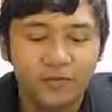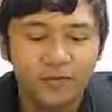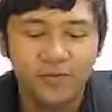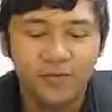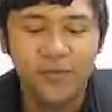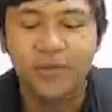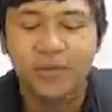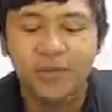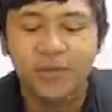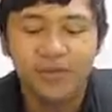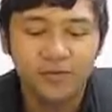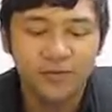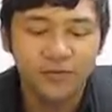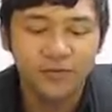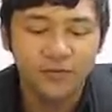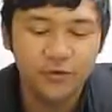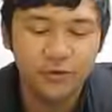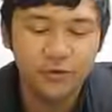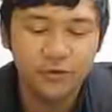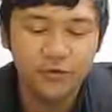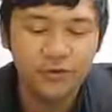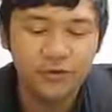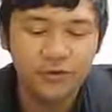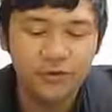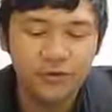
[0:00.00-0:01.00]
thank them
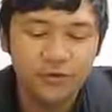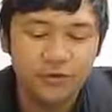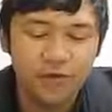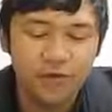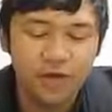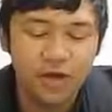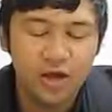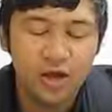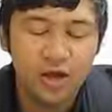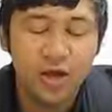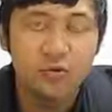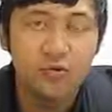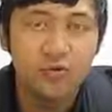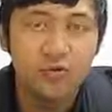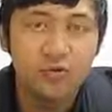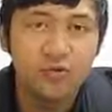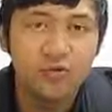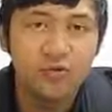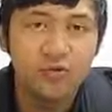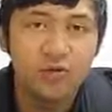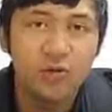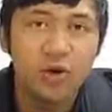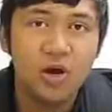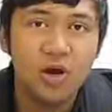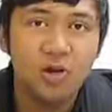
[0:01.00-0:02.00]
for helping
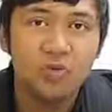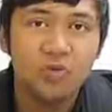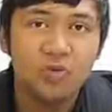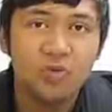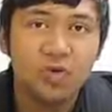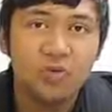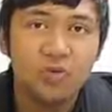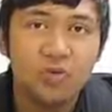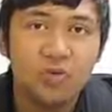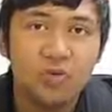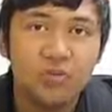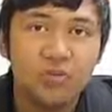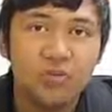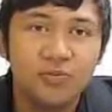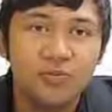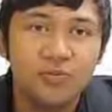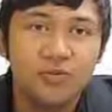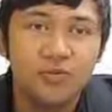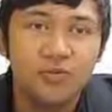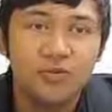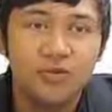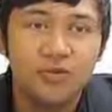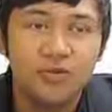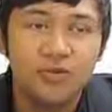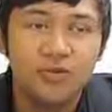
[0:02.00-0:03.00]
with my
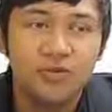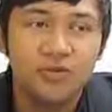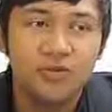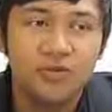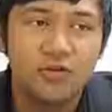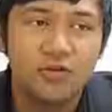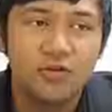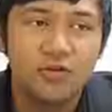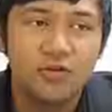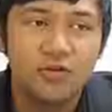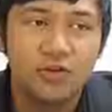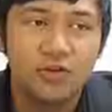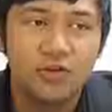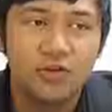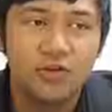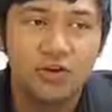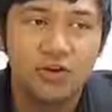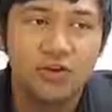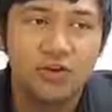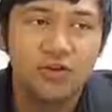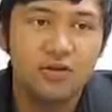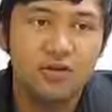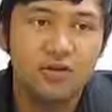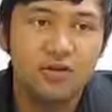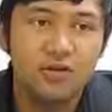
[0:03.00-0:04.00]
problems.
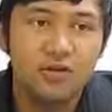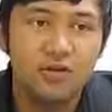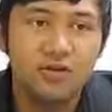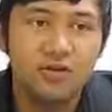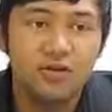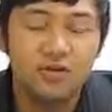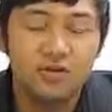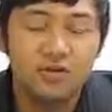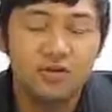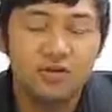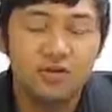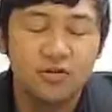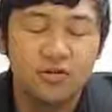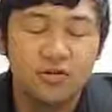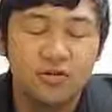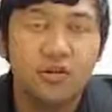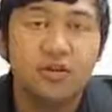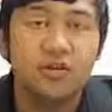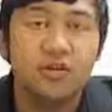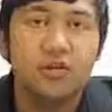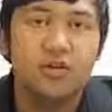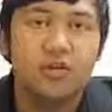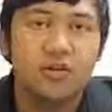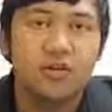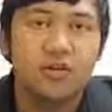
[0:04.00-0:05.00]
And yeah.